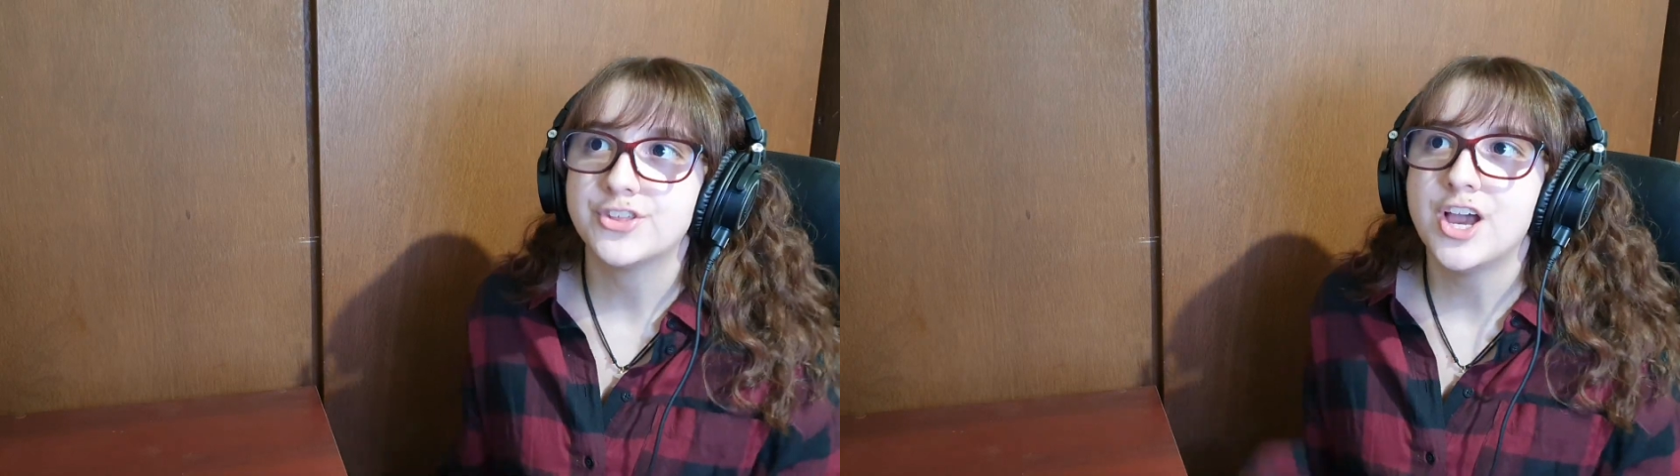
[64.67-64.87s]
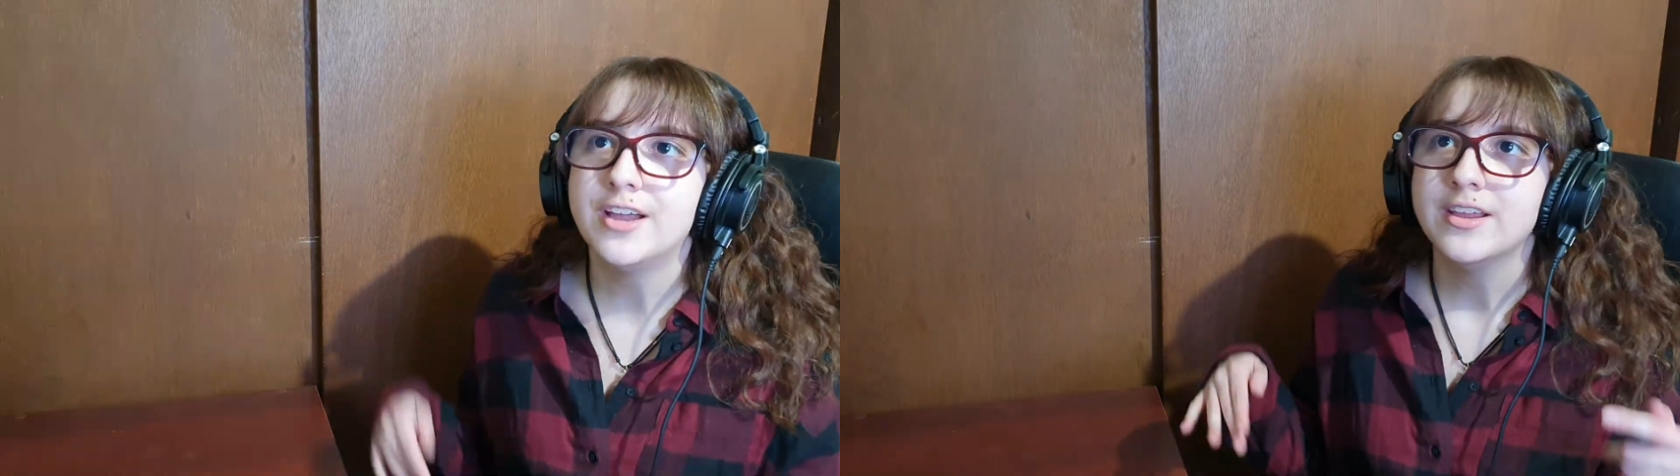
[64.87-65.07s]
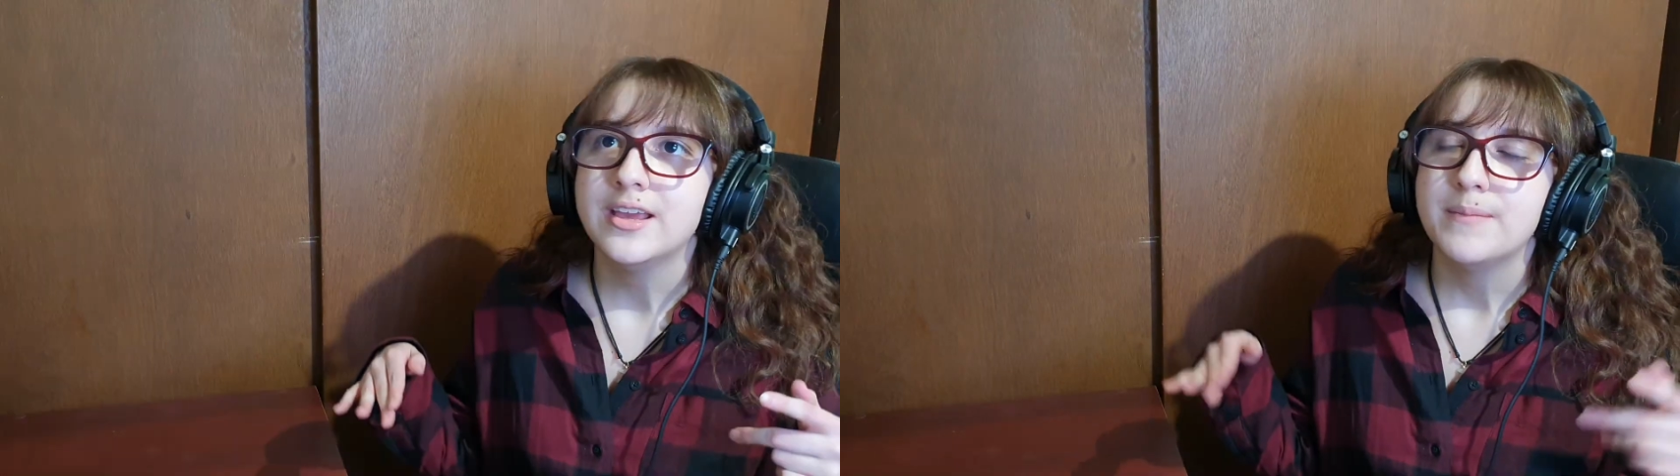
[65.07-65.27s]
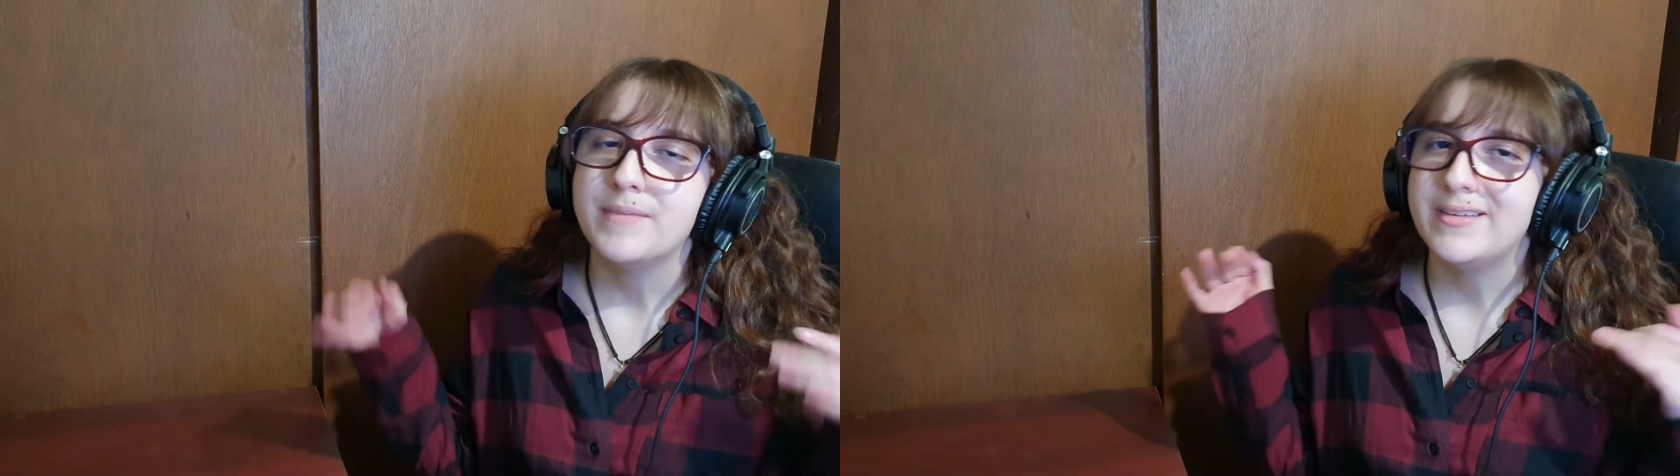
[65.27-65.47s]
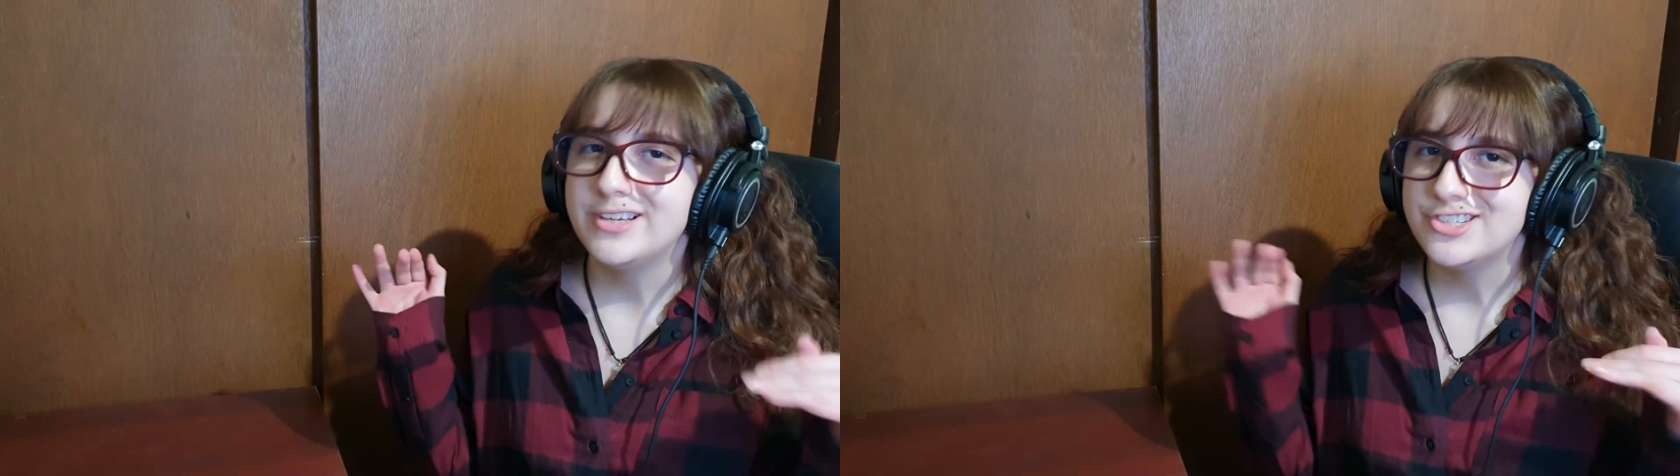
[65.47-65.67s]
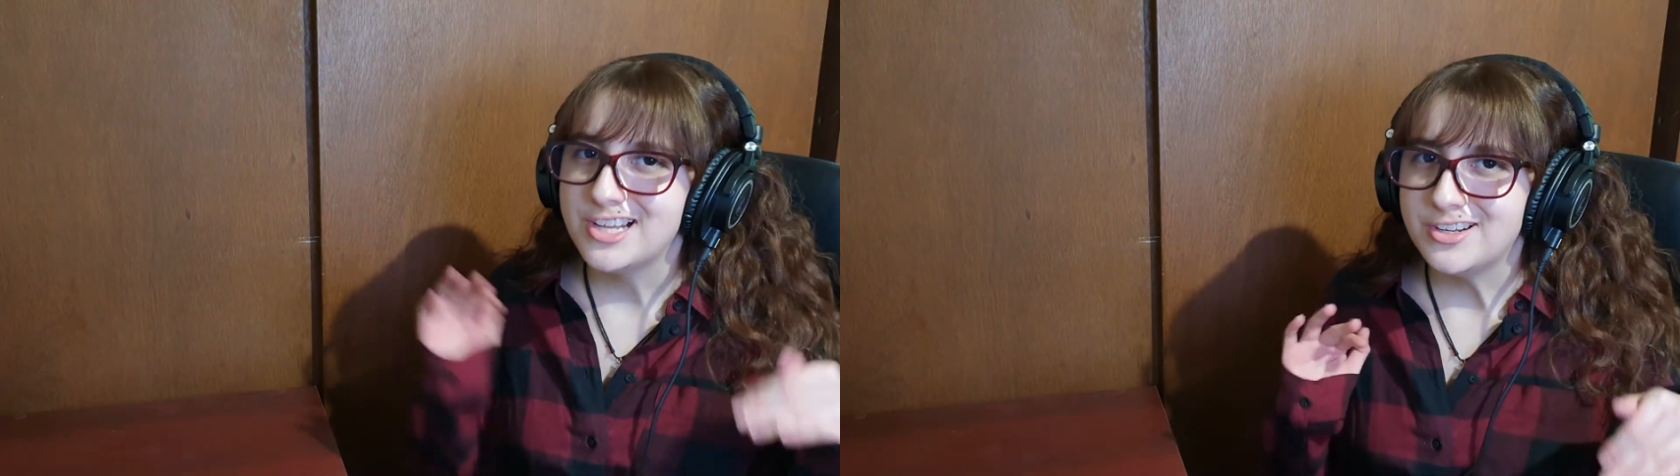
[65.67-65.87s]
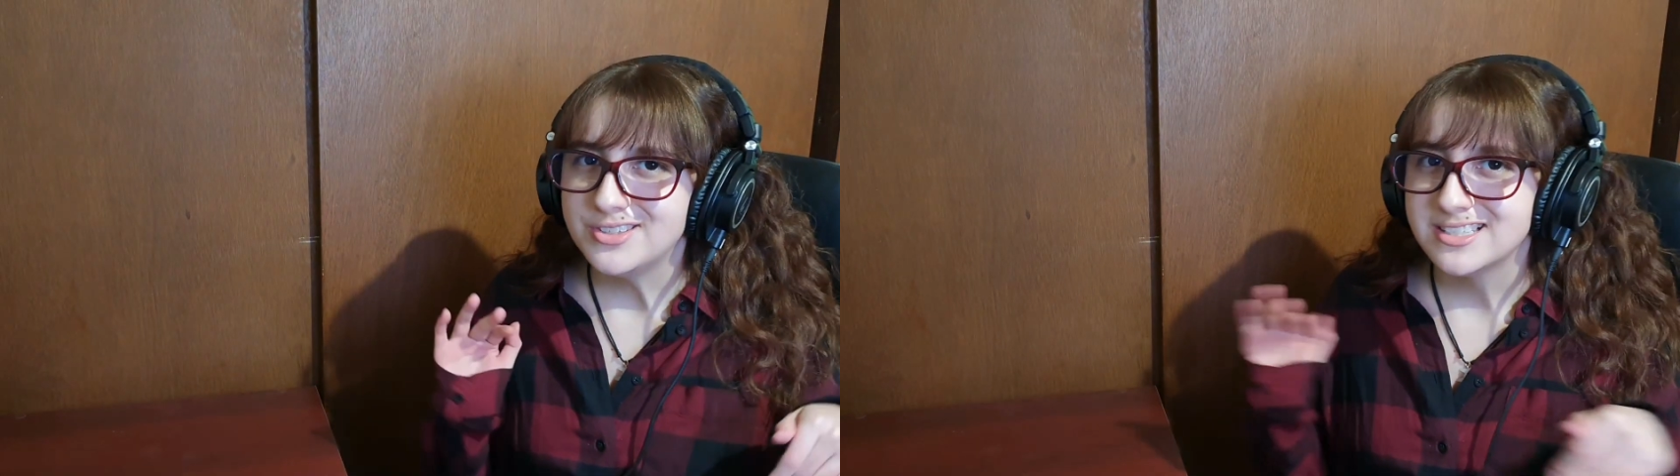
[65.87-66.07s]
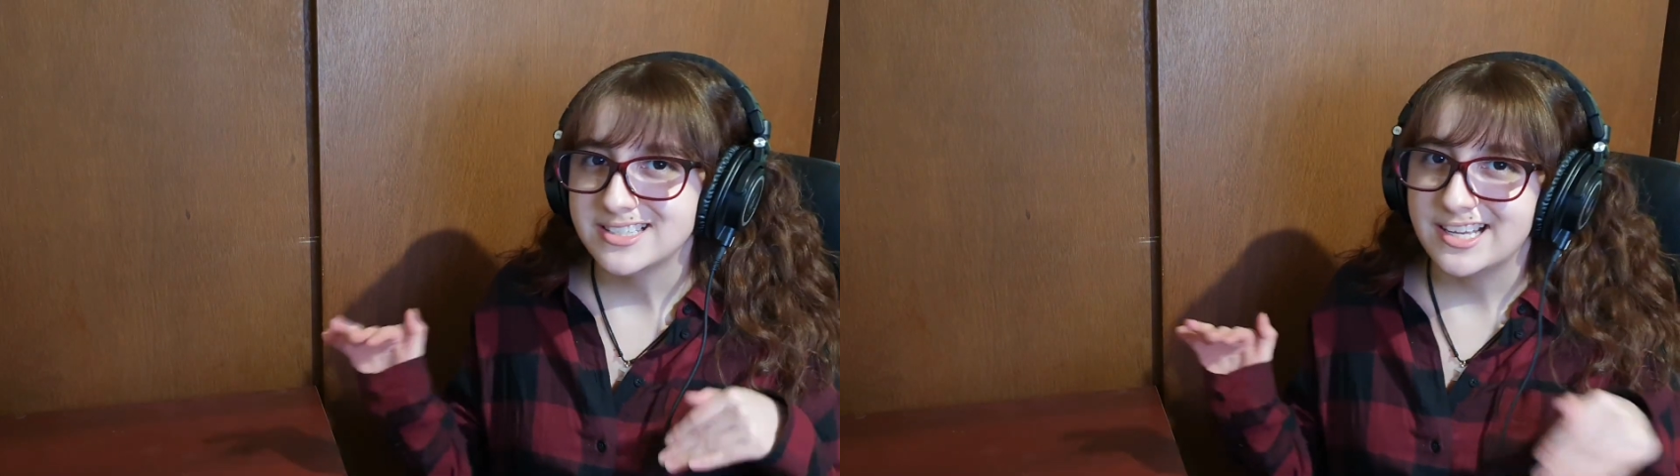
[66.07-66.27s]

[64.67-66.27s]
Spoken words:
I thought maybe Genos and